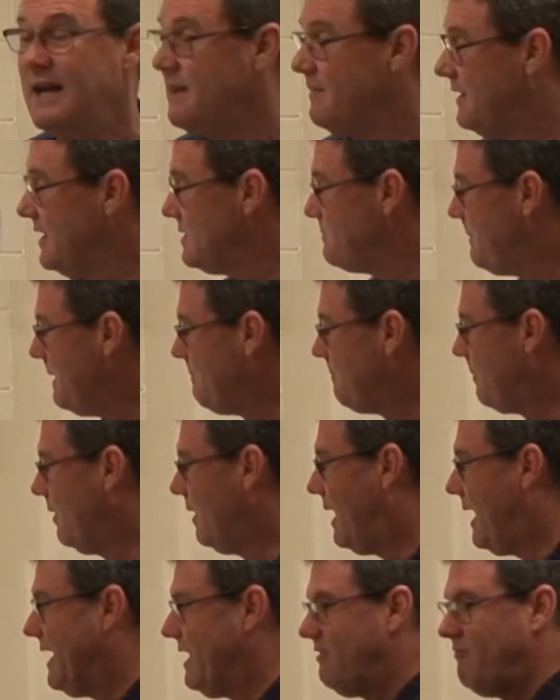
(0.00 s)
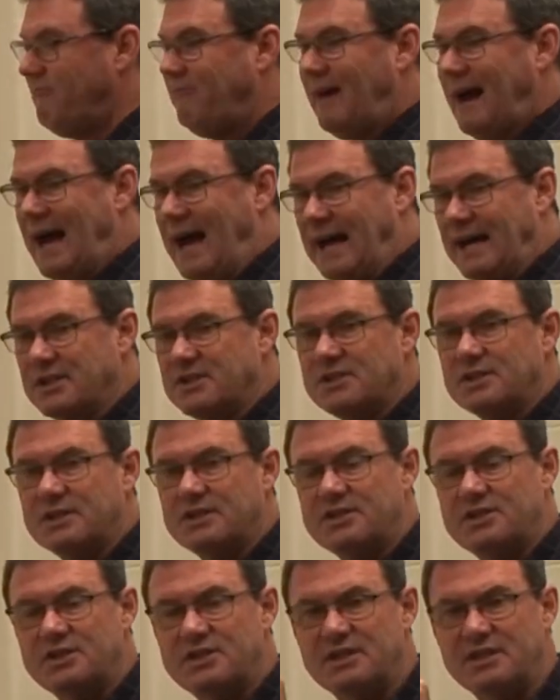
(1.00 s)
These people like facts,
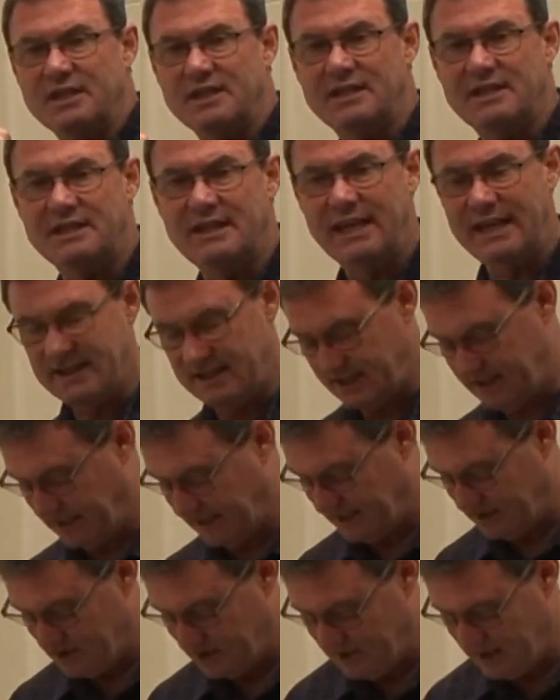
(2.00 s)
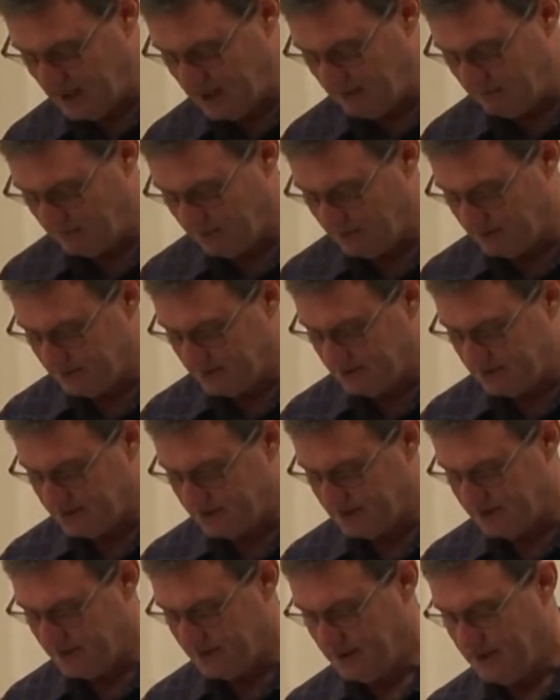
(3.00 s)
statistics,
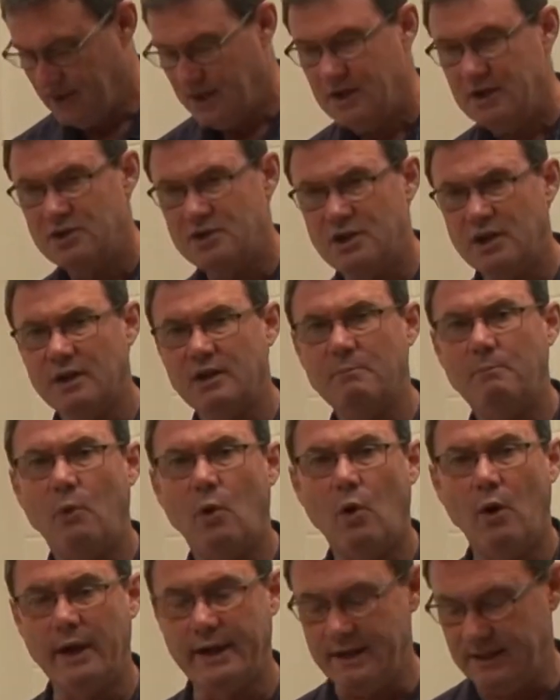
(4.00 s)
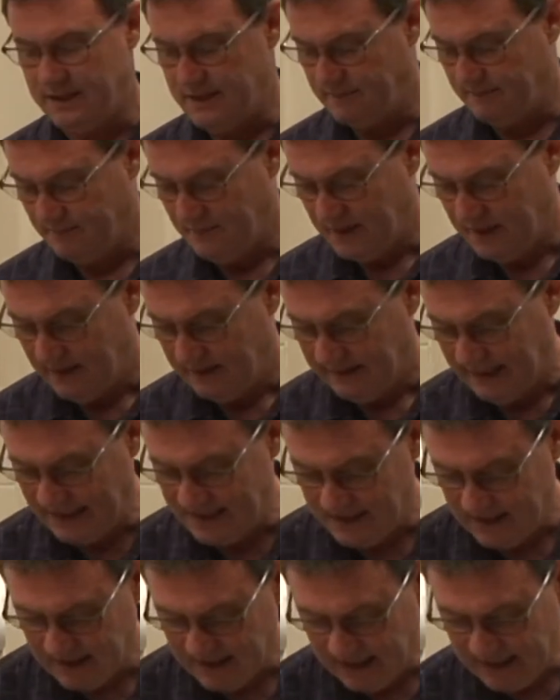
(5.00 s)
numbers, to the point.
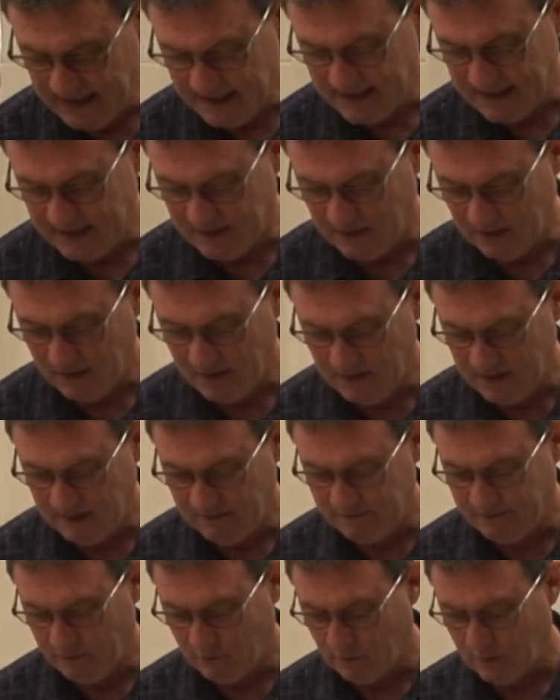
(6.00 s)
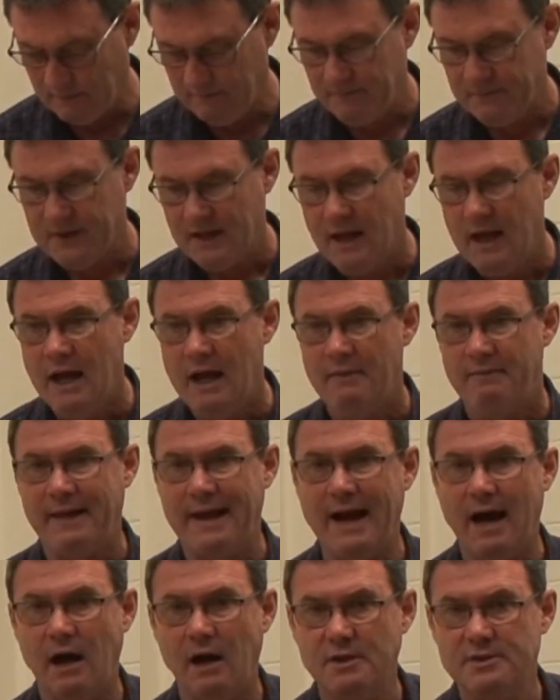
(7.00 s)
That's the things that they're looking for.
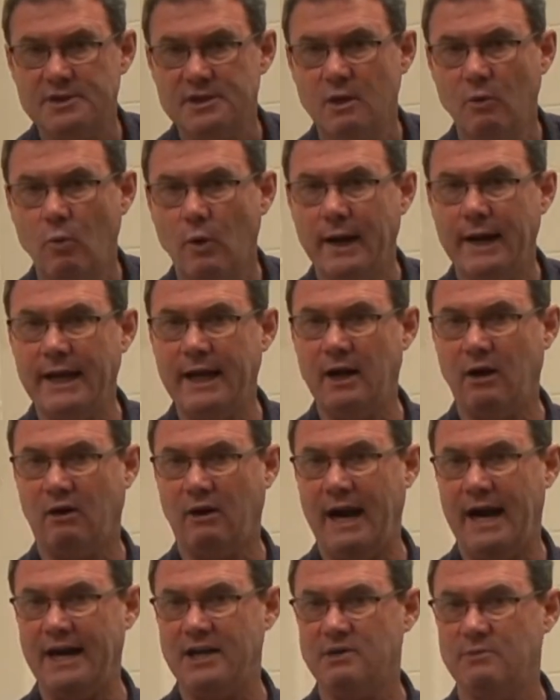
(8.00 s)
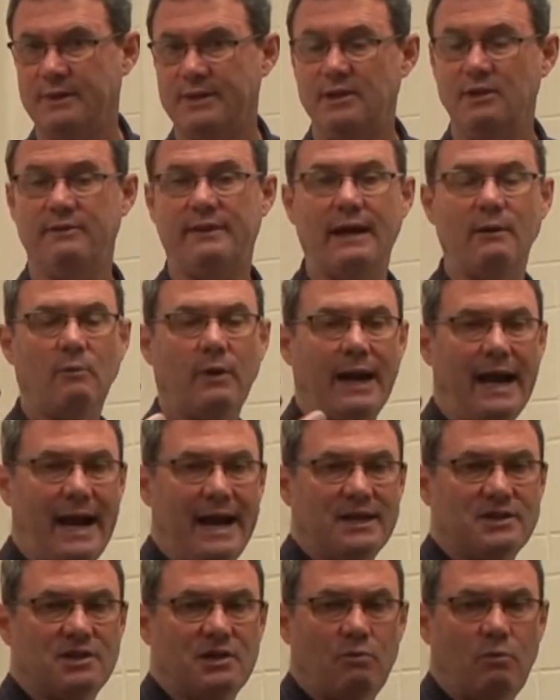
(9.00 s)
They also want to interact with you. They want to
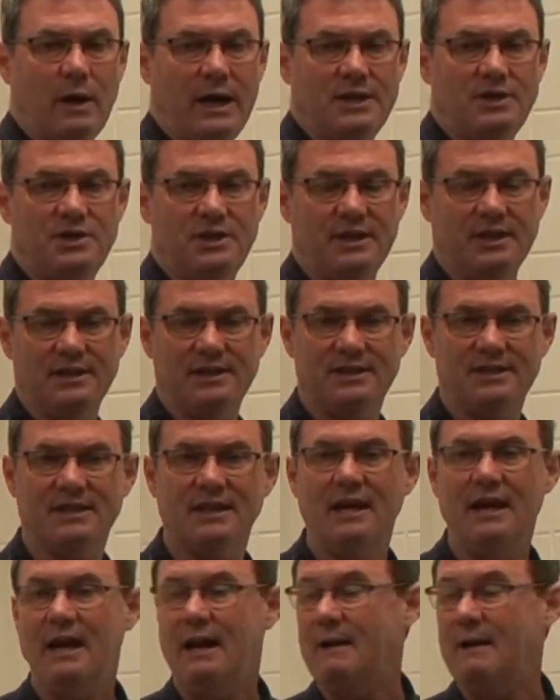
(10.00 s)
ask questions.